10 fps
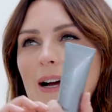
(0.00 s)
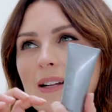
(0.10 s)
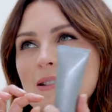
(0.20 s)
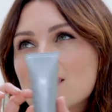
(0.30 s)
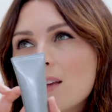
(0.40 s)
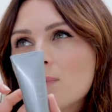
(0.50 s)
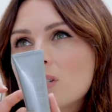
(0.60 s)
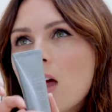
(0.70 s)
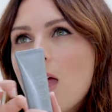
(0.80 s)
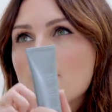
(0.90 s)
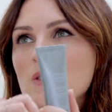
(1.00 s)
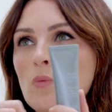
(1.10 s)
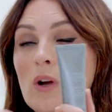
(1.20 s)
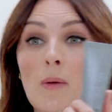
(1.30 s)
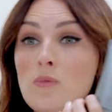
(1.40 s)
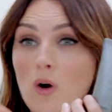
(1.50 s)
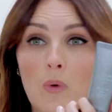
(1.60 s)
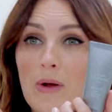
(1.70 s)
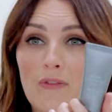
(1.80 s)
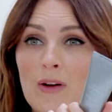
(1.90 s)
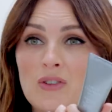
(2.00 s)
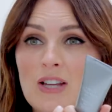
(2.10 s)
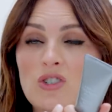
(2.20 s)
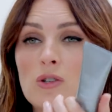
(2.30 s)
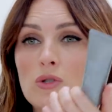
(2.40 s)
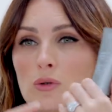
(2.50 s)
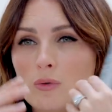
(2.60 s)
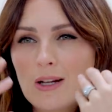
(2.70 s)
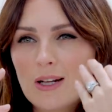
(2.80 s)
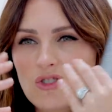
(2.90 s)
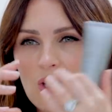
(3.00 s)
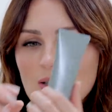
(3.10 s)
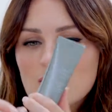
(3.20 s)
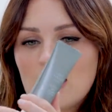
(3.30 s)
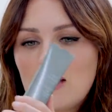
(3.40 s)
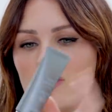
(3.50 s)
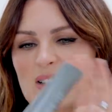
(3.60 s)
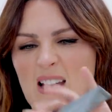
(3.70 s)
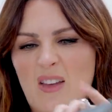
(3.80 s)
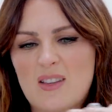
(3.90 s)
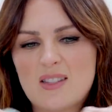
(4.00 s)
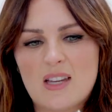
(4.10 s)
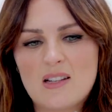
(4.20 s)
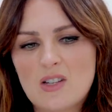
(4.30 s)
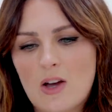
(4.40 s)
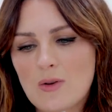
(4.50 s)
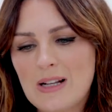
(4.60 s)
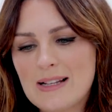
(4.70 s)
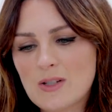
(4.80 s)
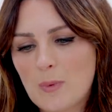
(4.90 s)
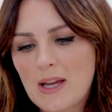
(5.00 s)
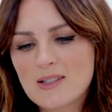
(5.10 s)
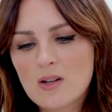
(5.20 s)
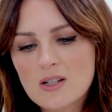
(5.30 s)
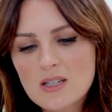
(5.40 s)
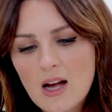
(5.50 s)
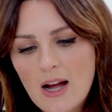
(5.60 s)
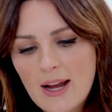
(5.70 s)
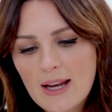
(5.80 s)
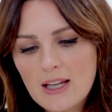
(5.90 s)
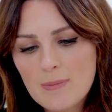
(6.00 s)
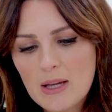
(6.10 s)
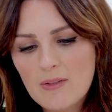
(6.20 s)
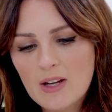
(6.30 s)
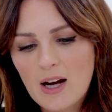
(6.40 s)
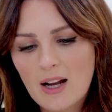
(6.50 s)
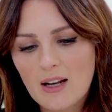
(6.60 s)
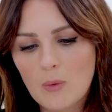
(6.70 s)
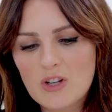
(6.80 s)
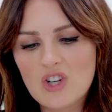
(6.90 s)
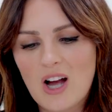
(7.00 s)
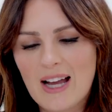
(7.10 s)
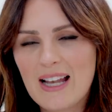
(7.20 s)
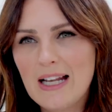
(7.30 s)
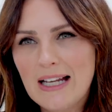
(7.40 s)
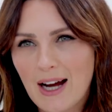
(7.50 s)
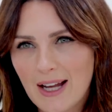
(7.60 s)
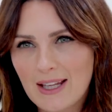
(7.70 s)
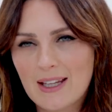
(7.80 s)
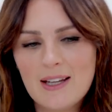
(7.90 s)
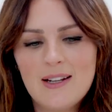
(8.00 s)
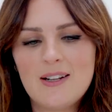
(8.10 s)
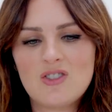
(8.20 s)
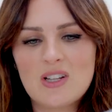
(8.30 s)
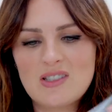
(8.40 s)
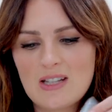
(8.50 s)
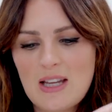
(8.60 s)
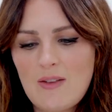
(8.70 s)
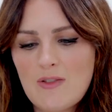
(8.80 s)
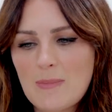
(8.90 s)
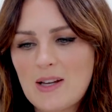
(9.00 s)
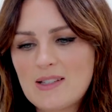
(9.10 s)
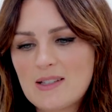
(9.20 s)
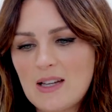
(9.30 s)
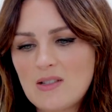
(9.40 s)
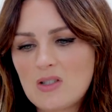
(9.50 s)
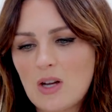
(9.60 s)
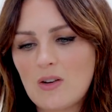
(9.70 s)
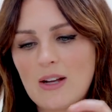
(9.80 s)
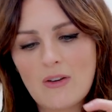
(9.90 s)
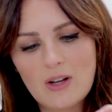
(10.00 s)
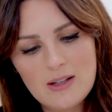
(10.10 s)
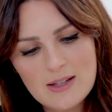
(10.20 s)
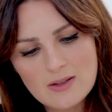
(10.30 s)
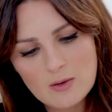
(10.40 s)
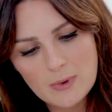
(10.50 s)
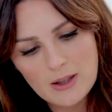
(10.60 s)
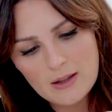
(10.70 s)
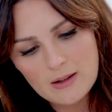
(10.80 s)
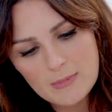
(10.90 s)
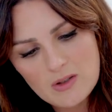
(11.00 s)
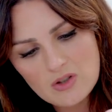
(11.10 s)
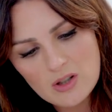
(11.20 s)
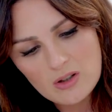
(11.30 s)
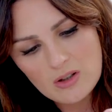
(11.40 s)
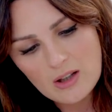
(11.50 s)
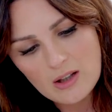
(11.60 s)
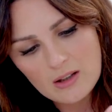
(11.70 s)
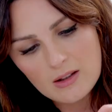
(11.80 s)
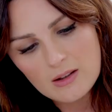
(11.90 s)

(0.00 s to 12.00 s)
and sometimes when I'm not wearing foundation at all, and it just evens out the skin tone a little bit. It's got a tiny bit of colour, which I like, just to even my skin tone out a little bit. Let me show you that.